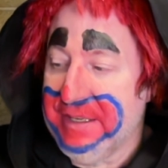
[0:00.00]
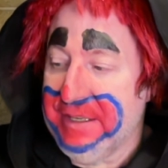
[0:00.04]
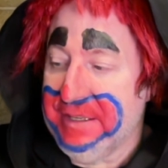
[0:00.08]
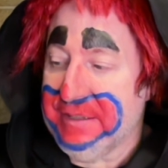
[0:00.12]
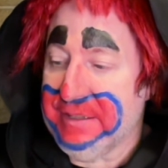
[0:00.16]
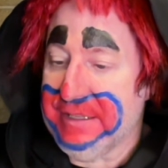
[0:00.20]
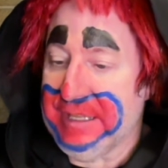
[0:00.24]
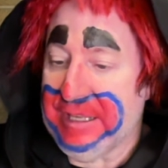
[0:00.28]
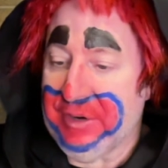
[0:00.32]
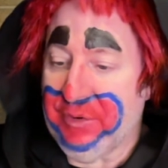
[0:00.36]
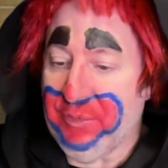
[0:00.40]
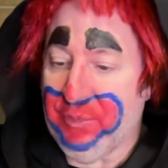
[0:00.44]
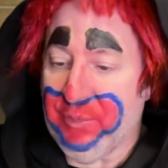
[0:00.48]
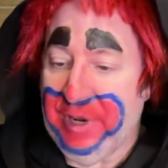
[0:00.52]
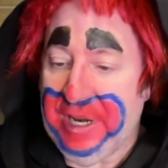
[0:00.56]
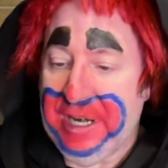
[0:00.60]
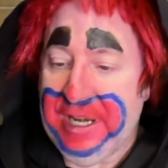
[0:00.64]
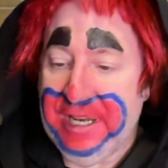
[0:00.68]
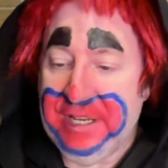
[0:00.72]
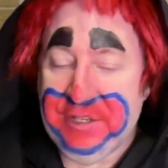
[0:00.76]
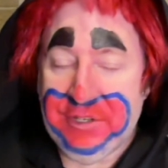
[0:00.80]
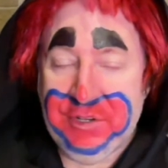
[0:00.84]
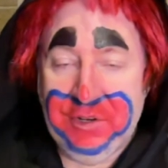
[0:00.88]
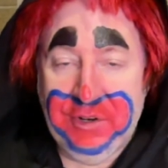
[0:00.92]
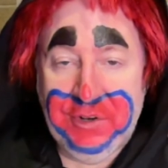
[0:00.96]
then
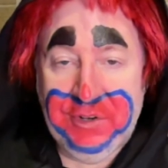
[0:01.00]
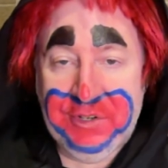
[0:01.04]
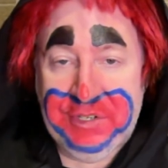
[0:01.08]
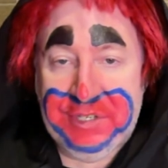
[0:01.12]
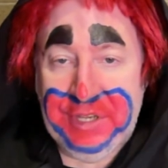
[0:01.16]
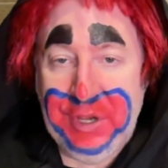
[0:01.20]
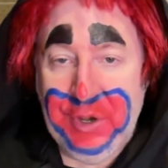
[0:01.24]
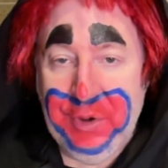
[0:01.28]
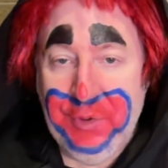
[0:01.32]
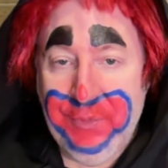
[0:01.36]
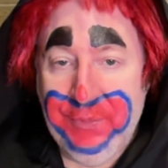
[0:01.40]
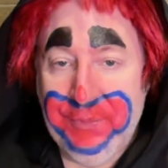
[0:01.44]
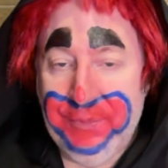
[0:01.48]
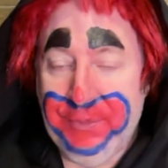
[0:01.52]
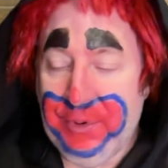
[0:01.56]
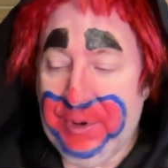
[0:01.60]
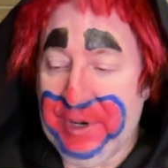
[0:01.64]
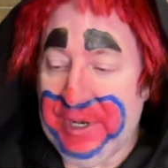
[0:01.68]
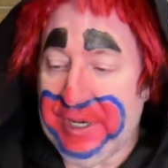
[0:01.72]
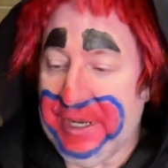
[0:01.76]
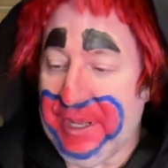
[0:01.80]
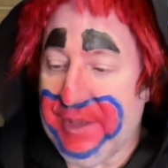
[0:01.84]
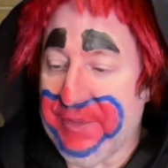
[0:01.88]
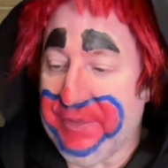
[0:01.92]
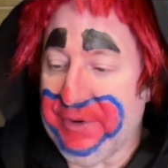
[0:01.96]
readies herself for
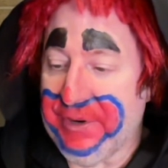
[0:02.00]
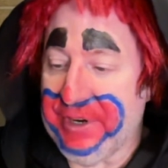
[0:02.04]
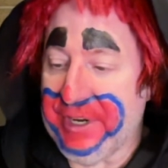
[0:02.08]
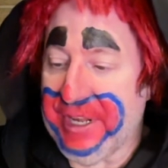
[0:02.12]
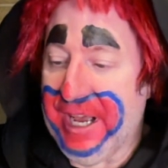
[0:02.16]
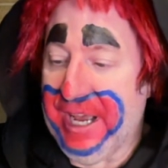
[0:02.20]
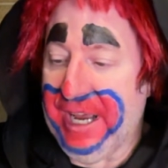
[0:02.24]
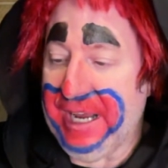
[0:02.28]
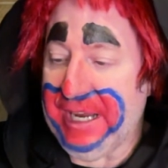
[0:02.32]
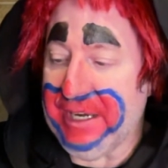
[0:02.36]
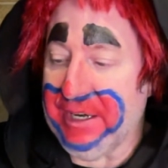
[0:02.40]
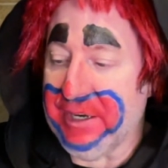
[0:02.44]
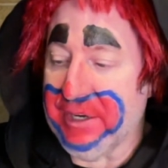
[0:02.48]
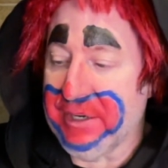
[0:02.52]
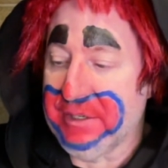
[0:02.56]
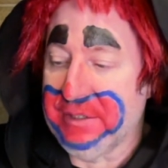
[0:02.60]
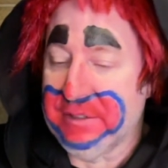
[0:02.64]
another night.